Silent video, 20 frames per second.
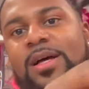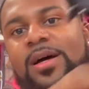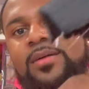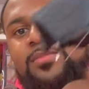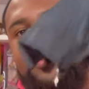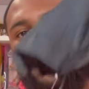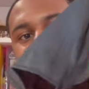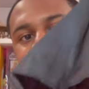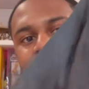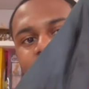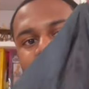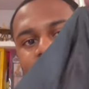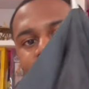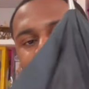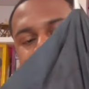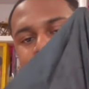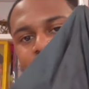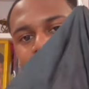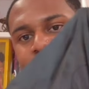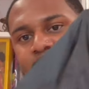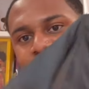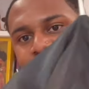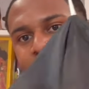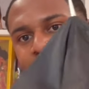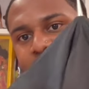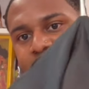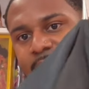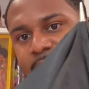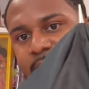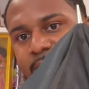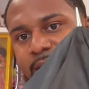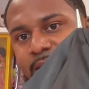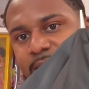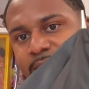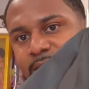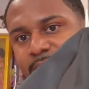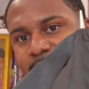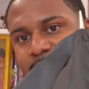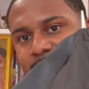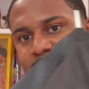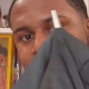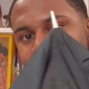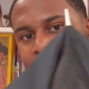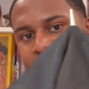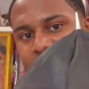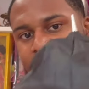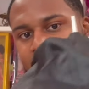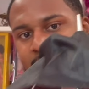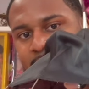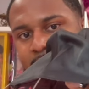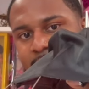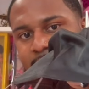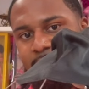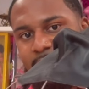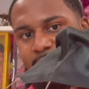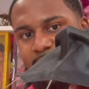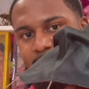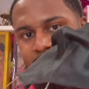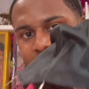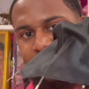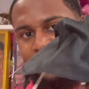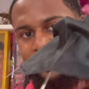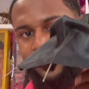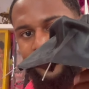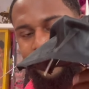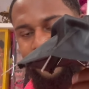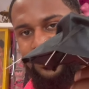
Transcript: up just like a real umbrella like, look at this, y'all.